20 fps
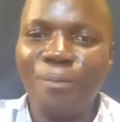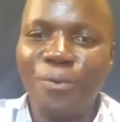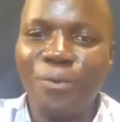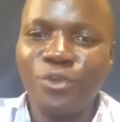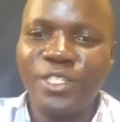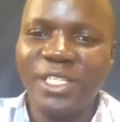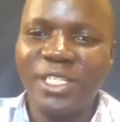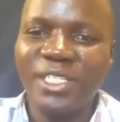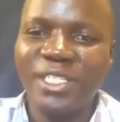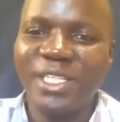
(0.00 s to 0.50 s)

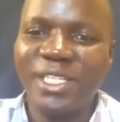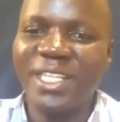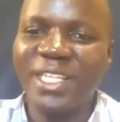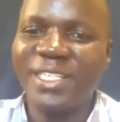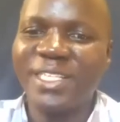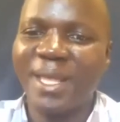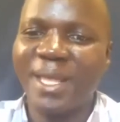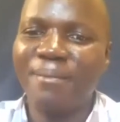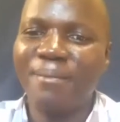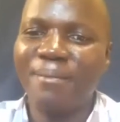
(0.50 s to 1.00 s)
put it in
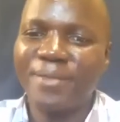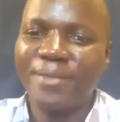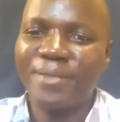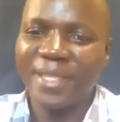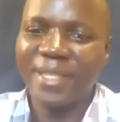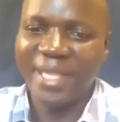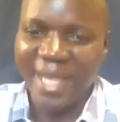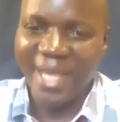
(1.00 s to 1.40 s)
something